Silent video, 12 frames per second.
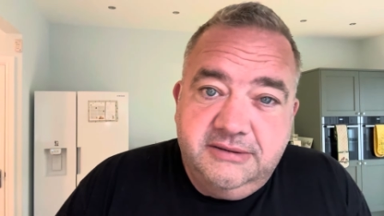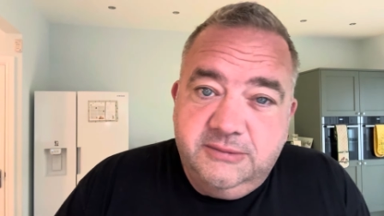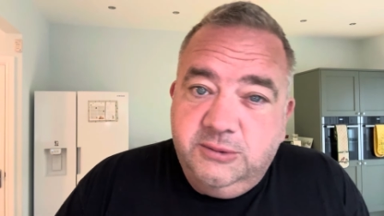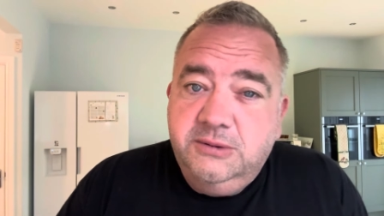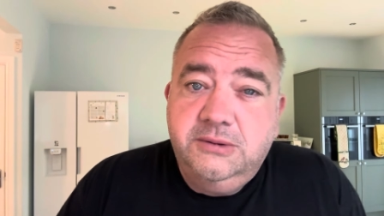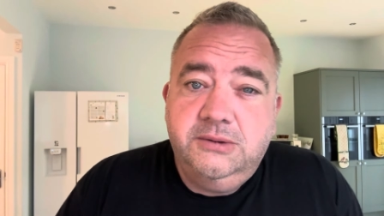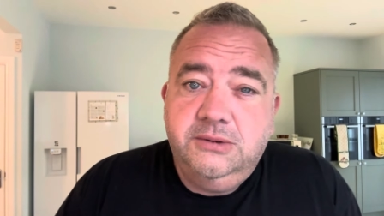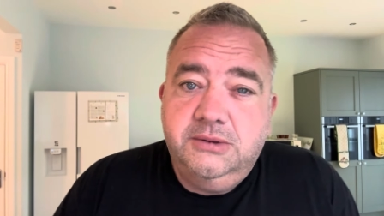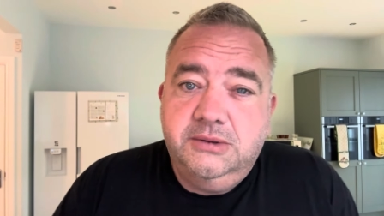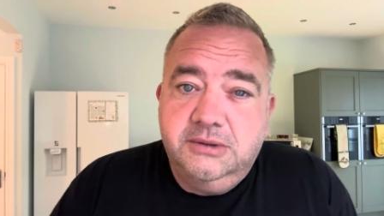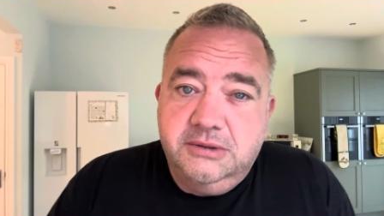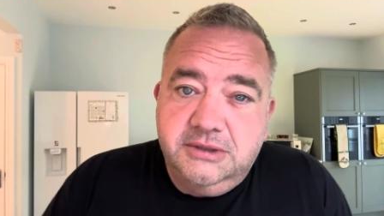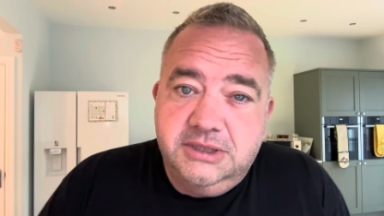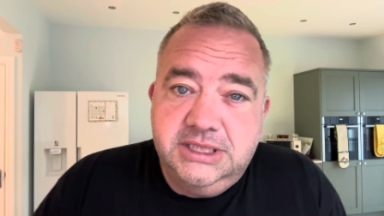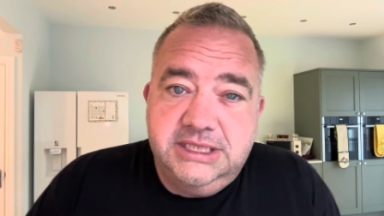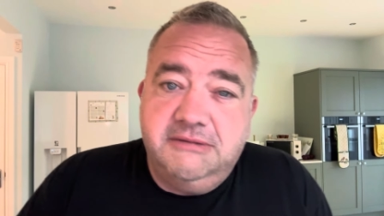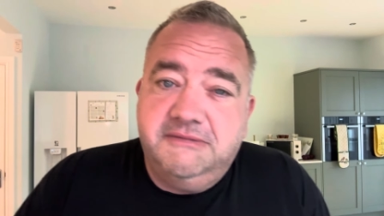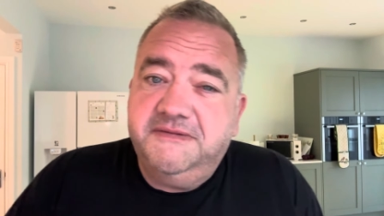Ooh,
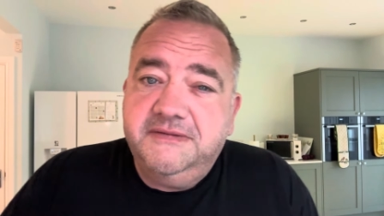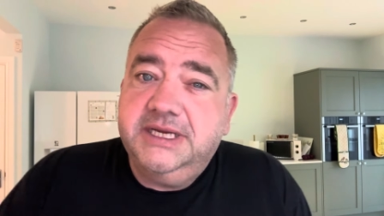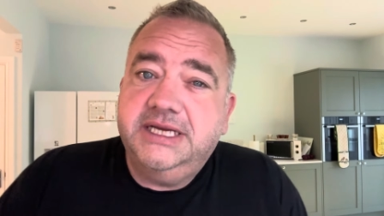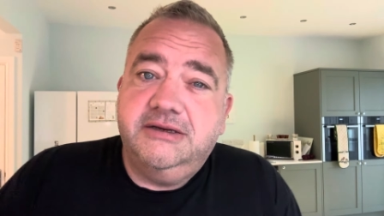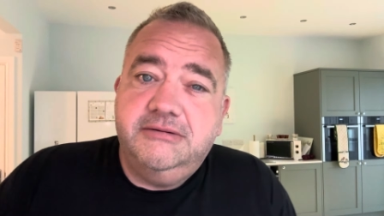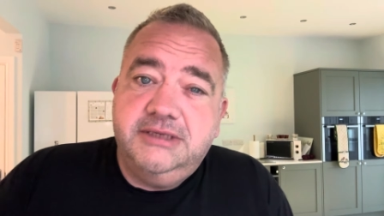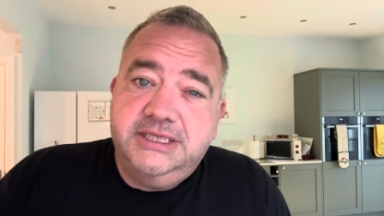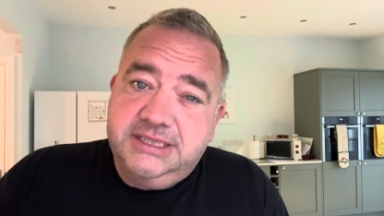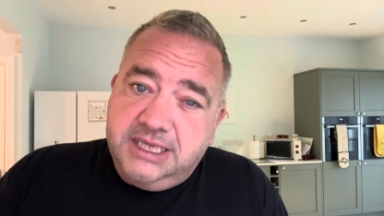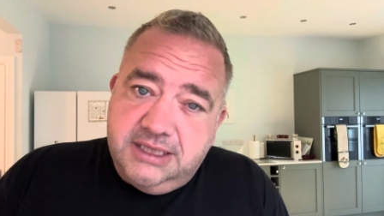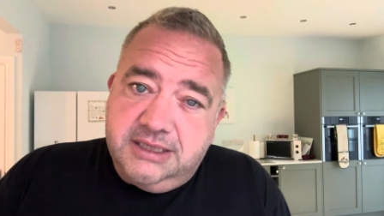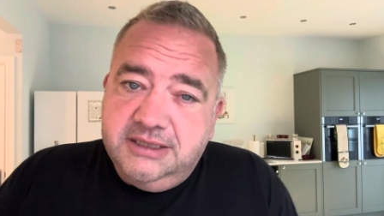how fucking ghoul is that?